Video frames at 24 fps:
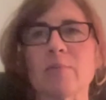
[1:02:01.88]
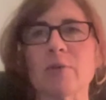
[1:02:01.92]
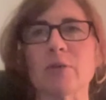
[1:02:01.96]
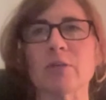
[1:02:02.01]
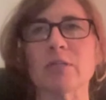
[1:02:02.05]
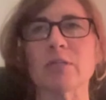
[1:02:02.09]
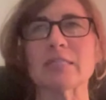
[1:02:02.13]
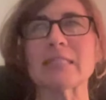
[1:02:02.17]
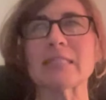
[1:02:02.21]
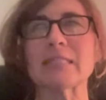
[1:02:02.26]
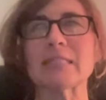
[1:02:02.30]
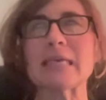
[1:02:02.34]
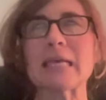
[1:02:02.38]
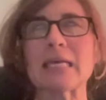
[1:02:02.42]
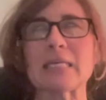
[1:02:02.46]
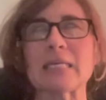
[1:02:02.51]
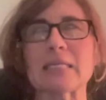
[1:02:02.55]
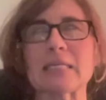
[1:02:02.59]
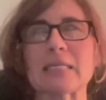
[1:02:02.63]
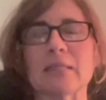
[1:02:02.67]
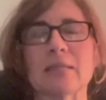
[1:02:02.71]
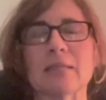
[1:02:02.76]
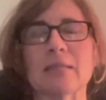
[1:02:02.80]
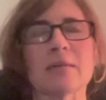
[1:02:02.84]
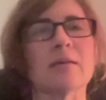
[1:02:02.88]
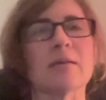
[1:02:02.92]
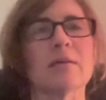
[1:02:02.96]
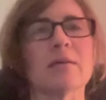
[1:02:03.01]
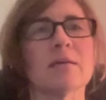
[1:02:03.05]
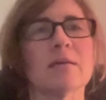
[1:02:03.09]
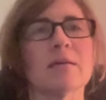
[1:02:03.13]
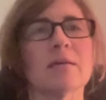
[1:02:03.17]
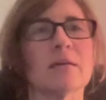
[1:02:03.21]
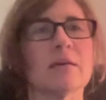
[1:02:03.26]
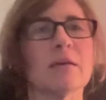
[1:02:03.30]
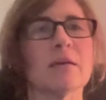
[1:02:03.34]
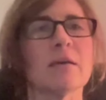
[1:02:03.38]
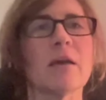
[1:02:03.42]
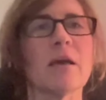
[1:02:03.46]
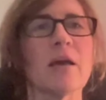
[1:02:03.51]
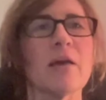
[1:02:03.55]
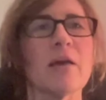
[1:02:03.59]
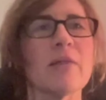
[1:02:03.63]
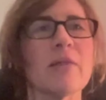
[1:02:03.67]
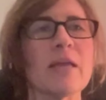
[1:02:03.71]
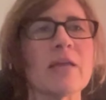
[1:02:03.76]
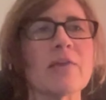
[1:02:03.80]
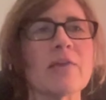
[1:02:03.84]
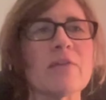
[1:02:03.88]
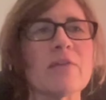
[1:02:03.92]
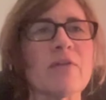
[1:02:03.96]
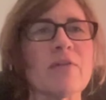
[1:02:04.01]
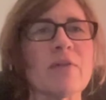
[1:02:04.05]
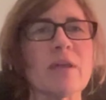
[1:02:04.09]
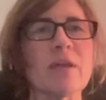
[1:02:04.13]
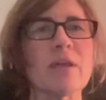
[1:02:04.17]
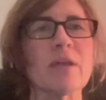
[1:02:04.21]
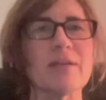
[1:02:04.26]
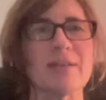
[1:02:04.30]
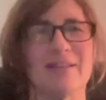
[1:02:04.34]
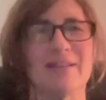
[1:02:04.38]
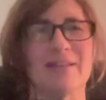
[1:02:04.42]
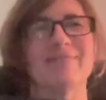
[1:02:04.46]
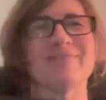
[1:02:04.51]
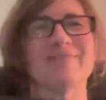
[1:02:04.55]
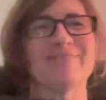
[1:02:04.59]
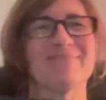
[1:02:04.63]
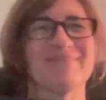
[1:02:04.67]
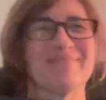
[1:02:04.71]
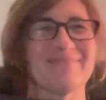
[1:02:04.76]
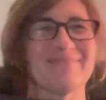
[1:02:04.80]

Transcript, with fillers: November 6th. Thank you, Vivian.